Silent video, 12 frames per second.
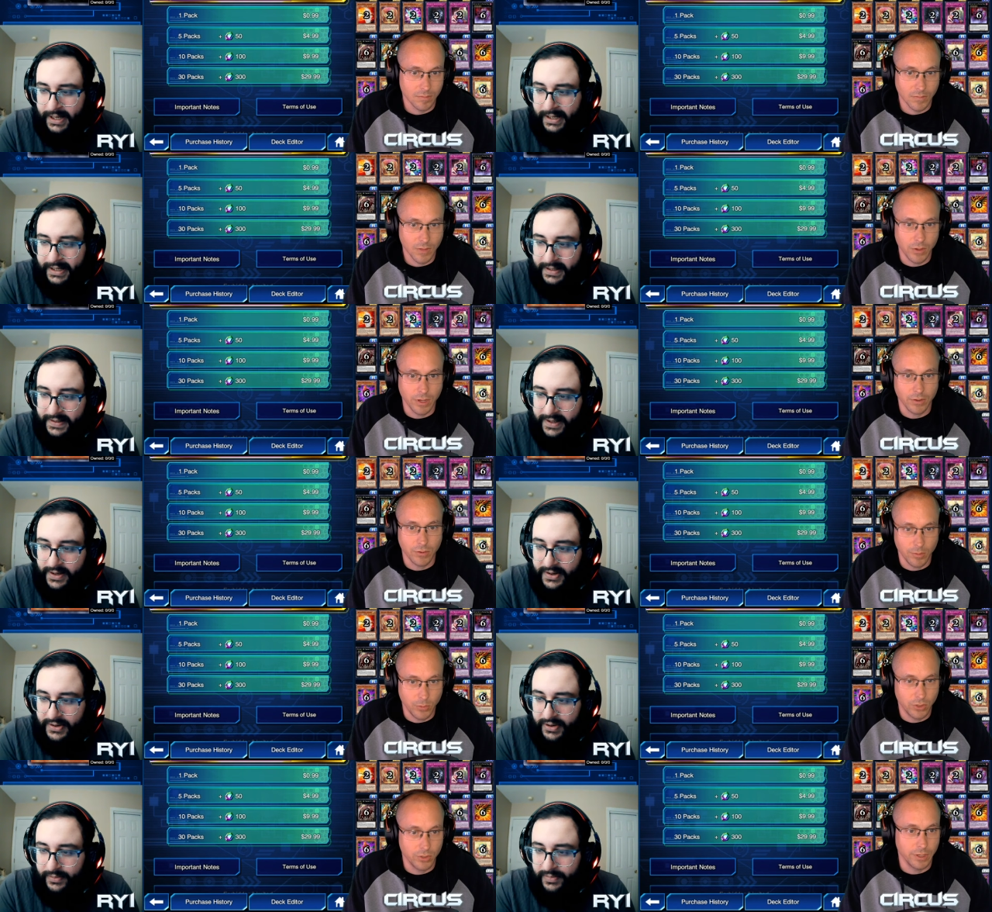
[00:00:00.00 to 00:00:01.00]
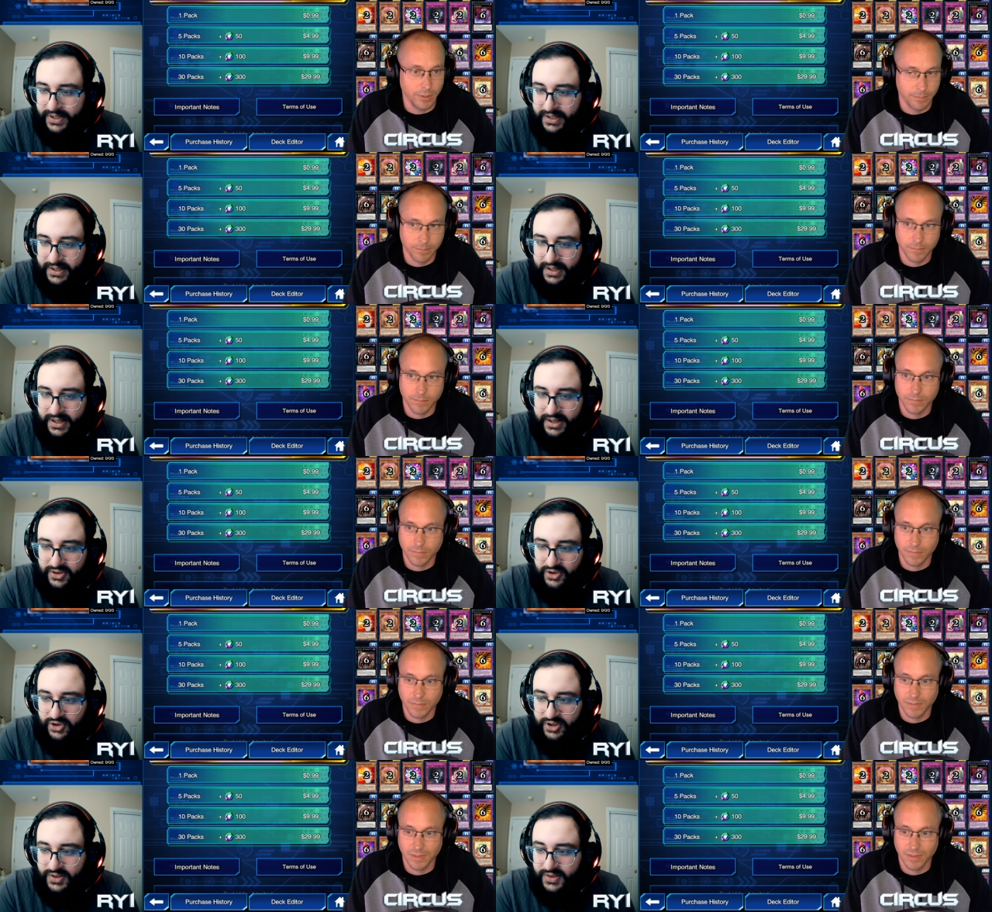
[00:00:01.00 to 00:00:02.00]
Speaker 1: Oh, yeah, Grand Mole, yeah. He's
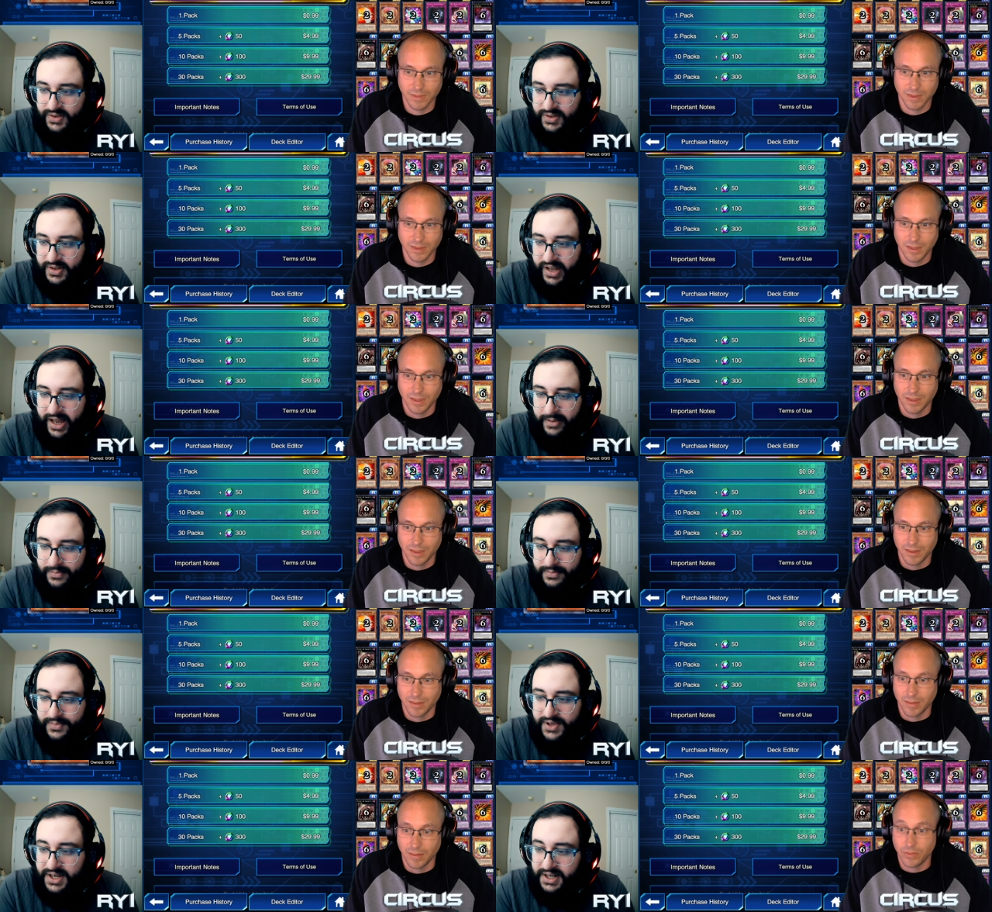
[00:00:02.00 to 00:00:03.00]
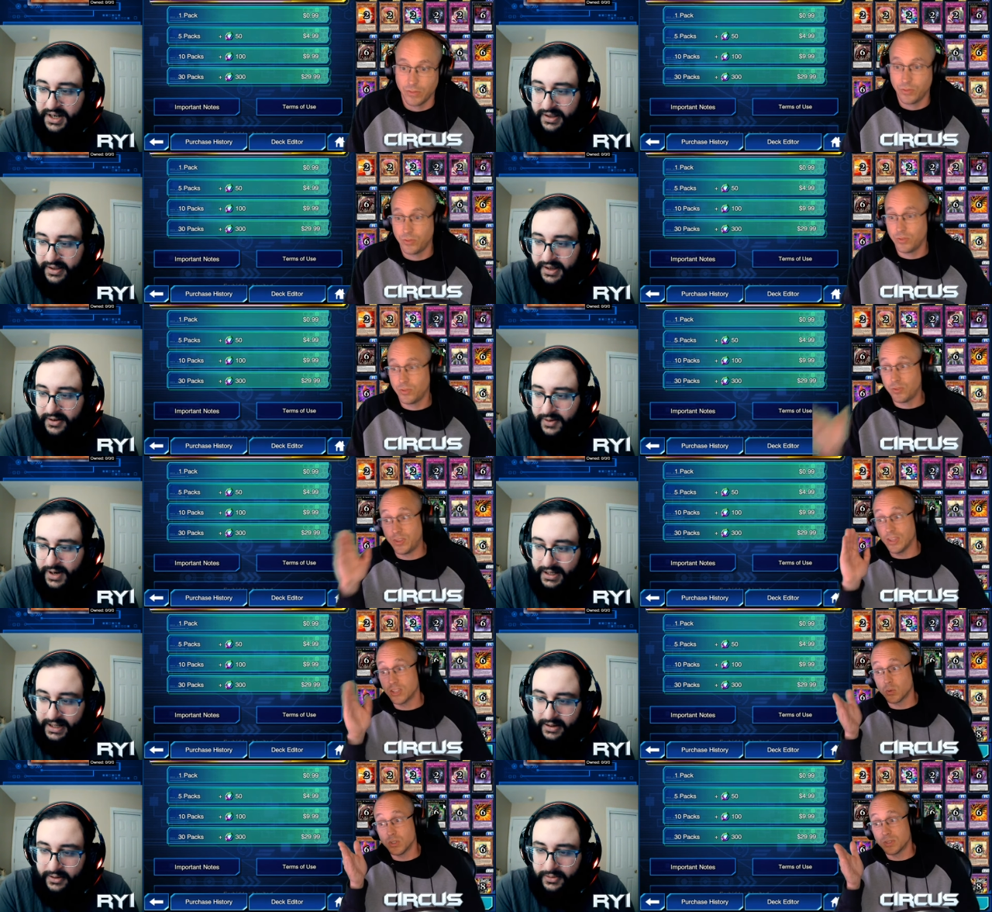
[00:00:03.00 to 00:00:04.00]
just not... done anything
Speaker 2: right
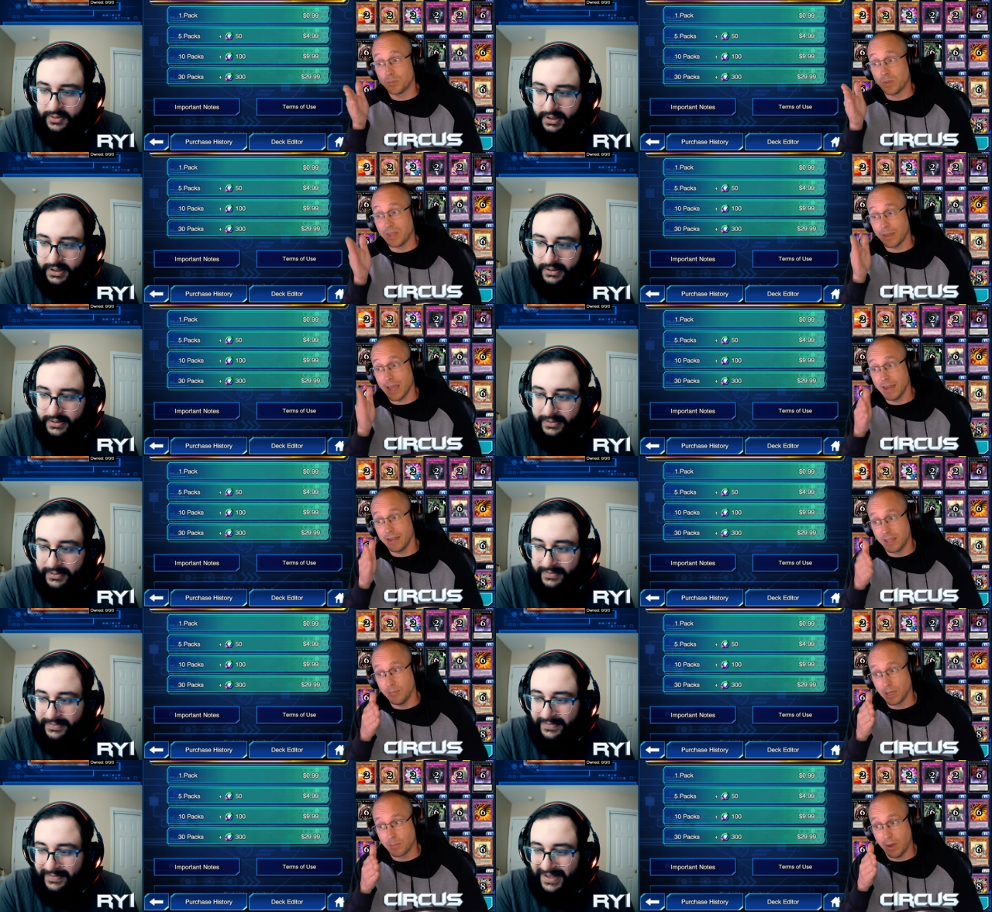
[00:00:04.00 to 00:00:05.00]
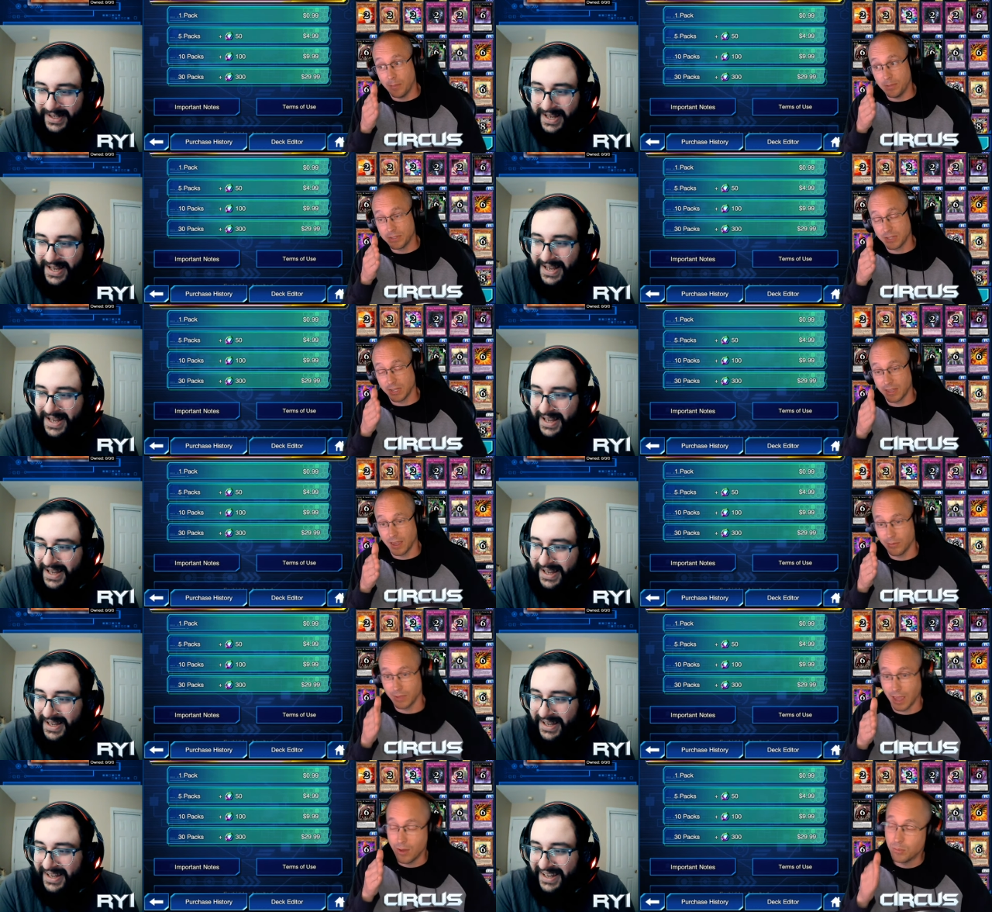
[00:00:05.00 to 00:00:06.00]
this now. Was behind Gimmick Puppets. Like I,
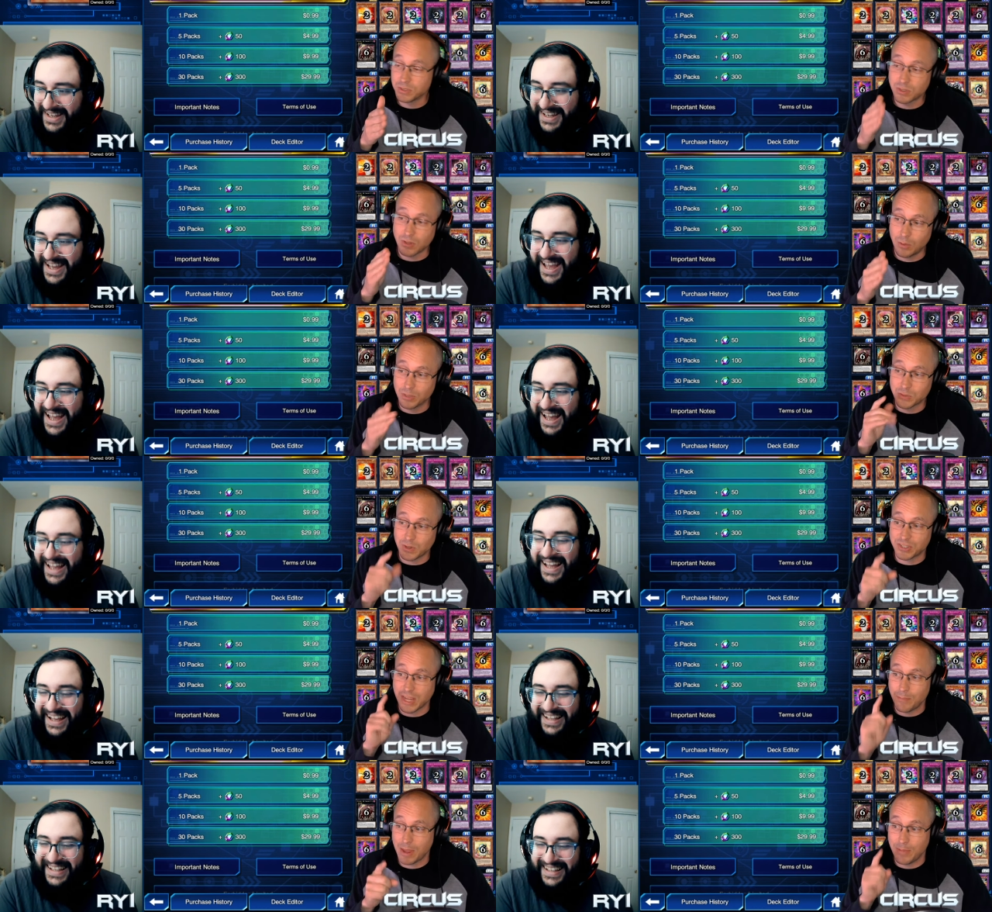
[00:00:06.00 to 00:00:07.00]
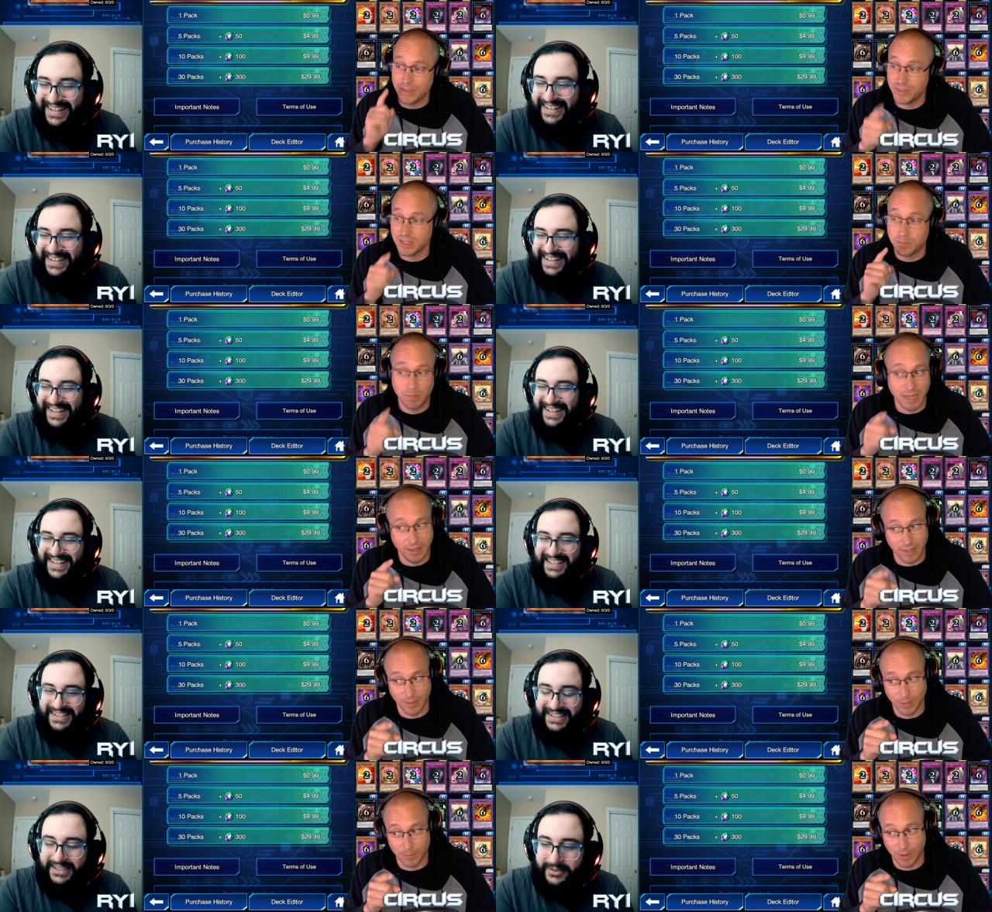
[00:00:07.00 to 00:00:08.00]
I almost yeah. almost want to say maybe this beat
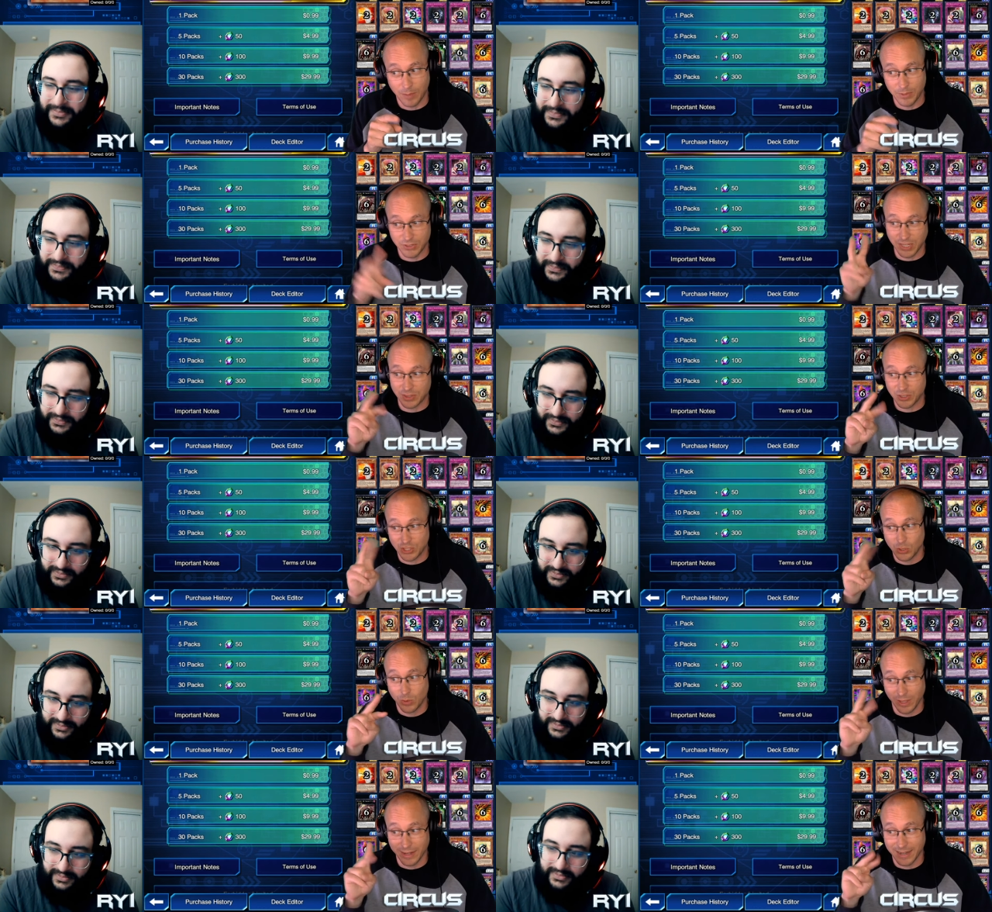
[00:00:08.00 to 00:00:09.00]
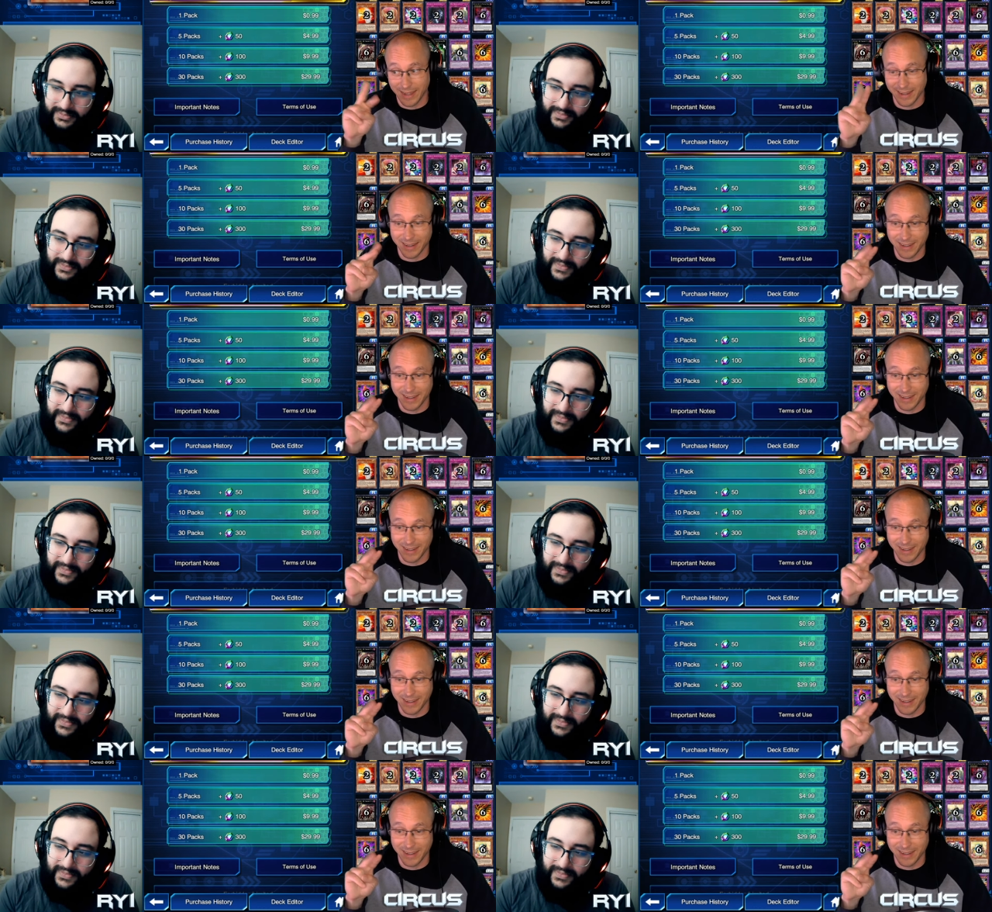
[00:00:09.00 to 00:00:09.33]
Gimmick Puppets. Like the two were like neck and